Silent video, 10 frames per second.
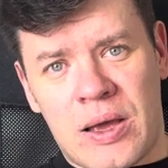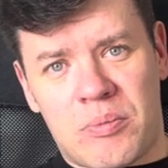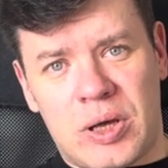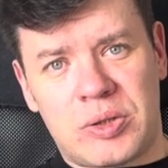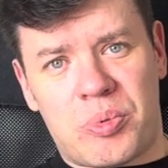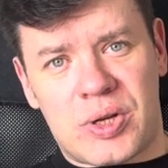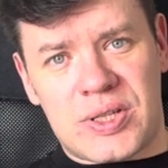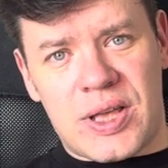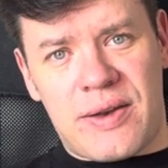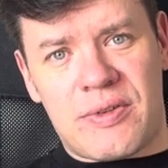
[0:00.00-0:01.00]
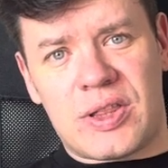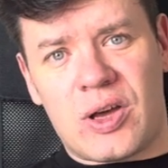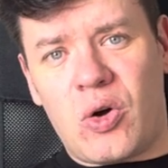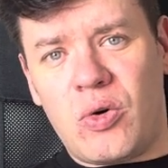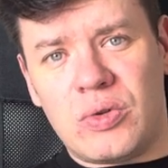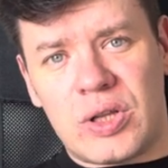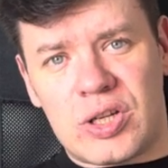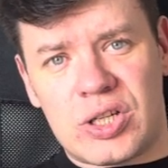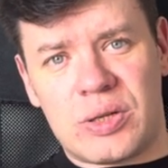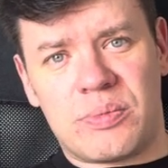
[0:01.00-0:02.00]
but preserving the
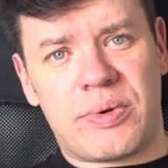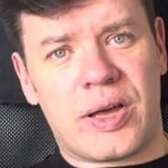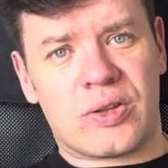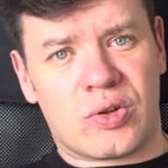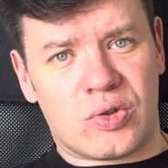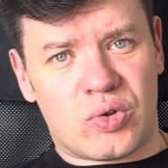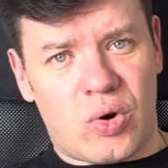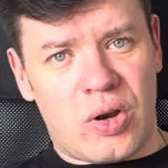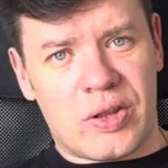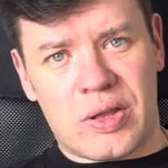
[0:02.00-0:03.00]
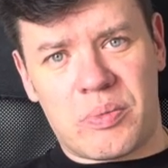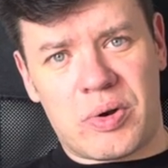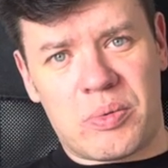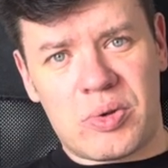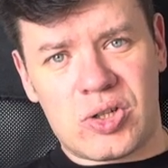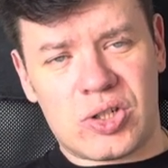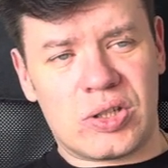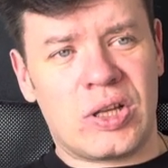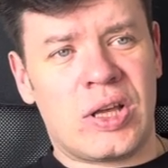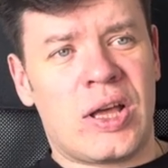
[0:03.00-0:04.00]
ownership and controlling the
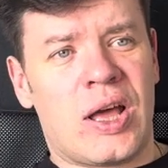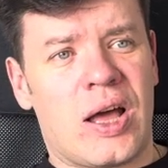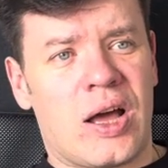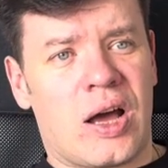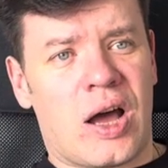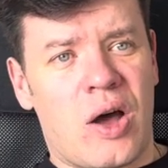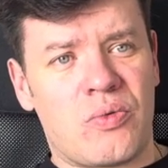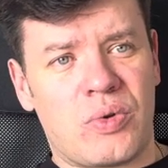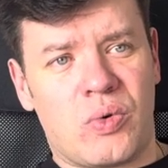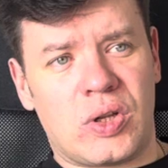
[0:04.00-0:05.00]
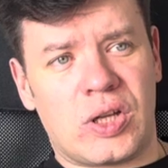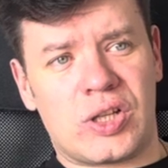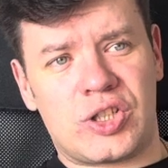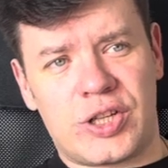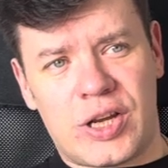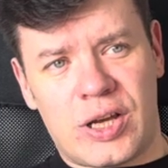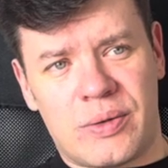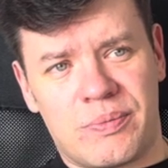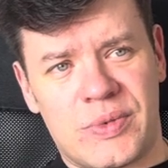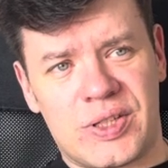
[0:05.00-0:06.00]
permission, how we want to
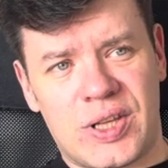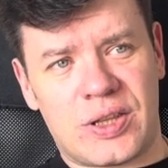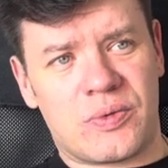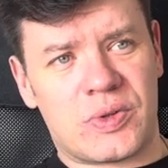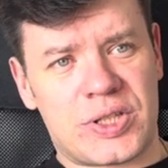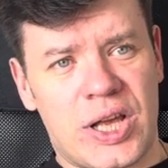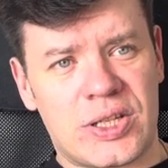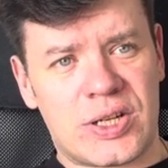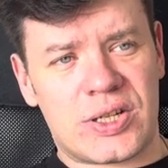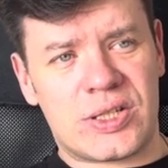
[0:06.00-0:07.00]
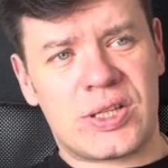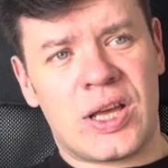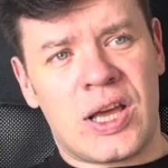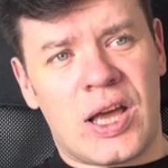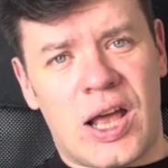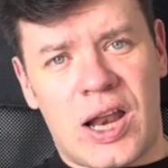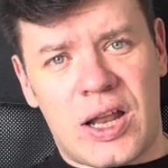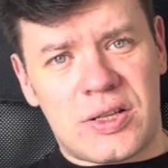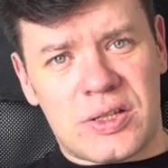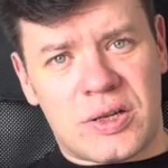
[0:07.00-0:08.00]
share this data with others.
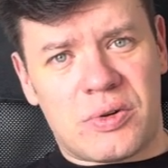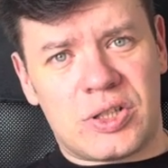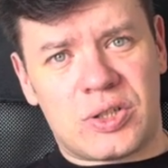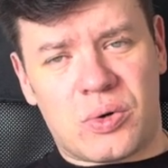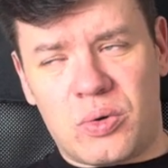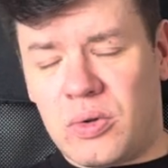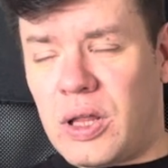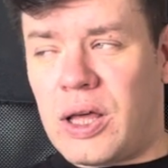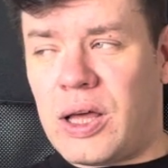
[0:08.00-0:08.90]
Another quite cool